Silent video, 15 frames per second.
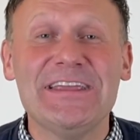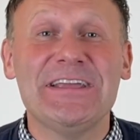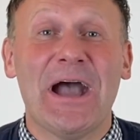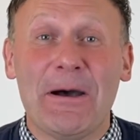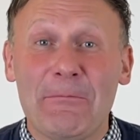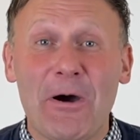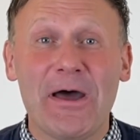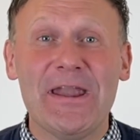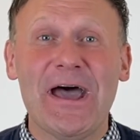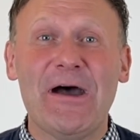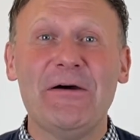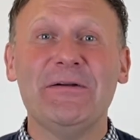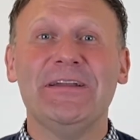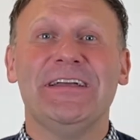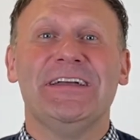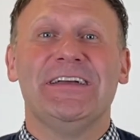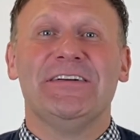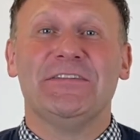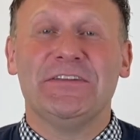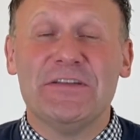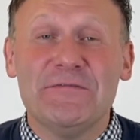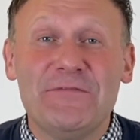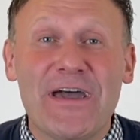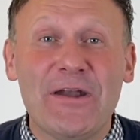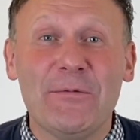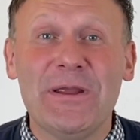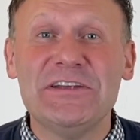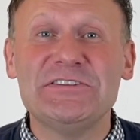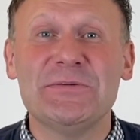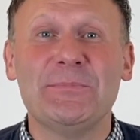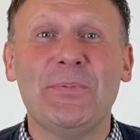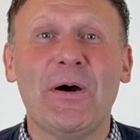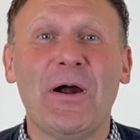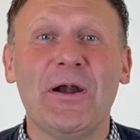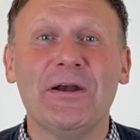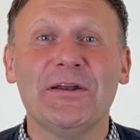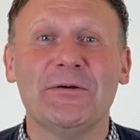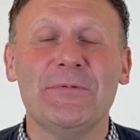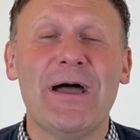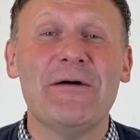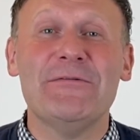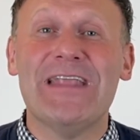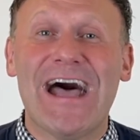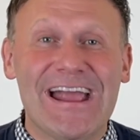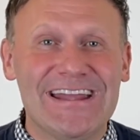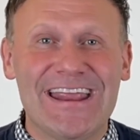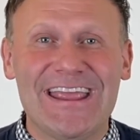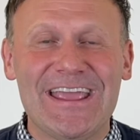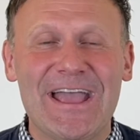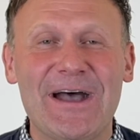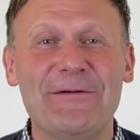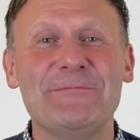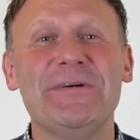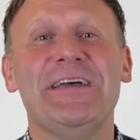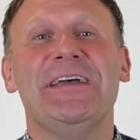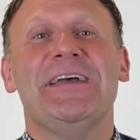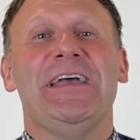Come on out, Confederation Park around 9 a.m.